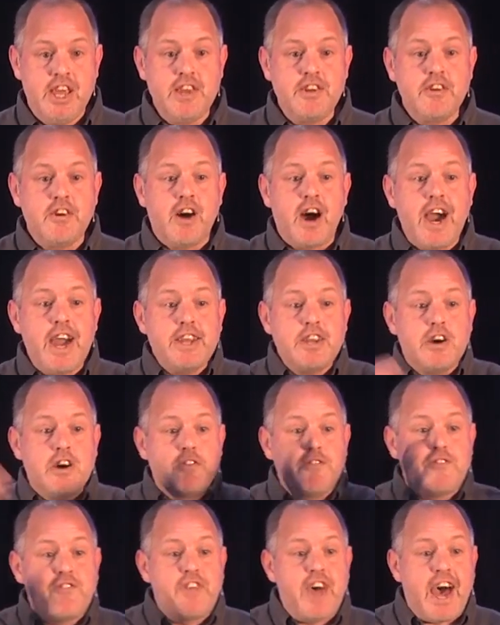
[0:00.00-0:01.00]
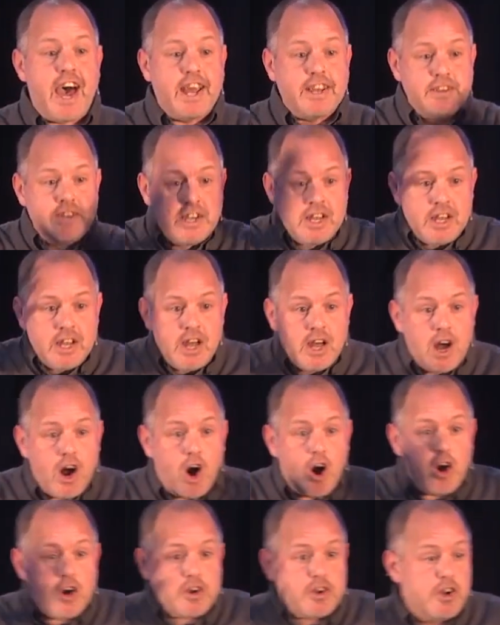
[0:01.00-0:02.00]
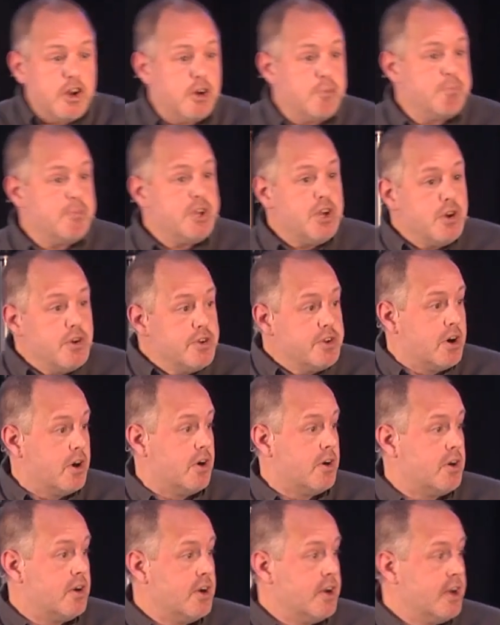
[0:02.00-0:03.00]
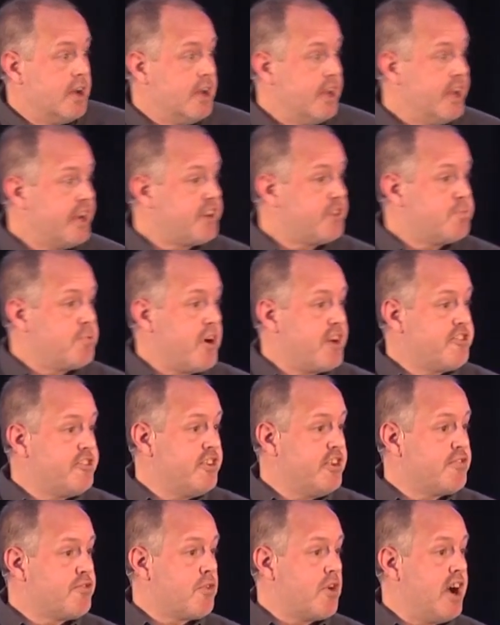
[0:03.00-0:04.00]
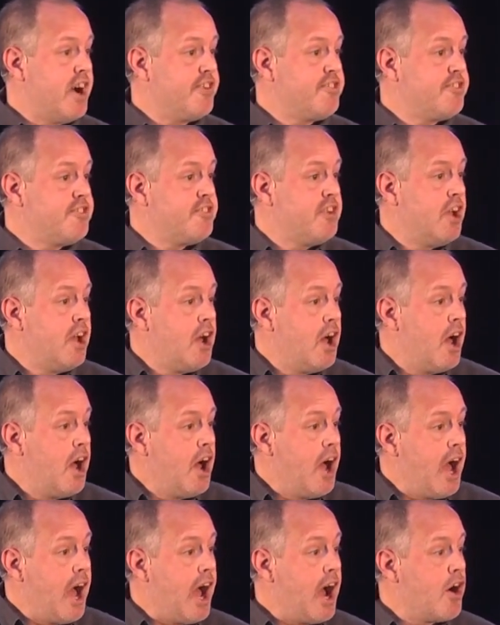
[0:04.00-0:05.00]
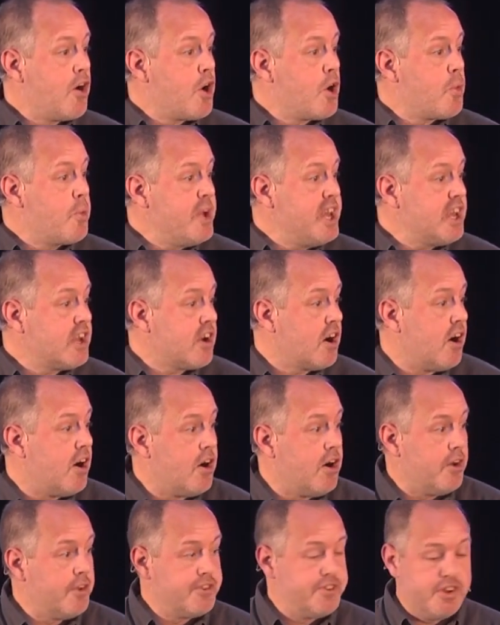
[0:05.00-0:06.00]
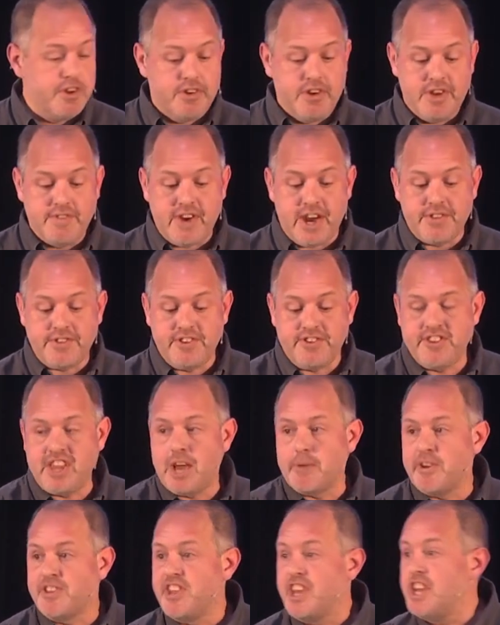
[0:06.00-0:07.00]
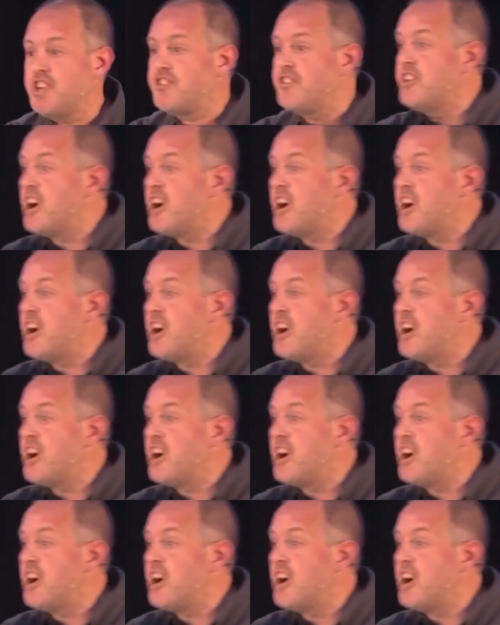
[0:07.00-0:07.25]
in light of that communal expression of rest, how are we called to live out the Sabbath? It's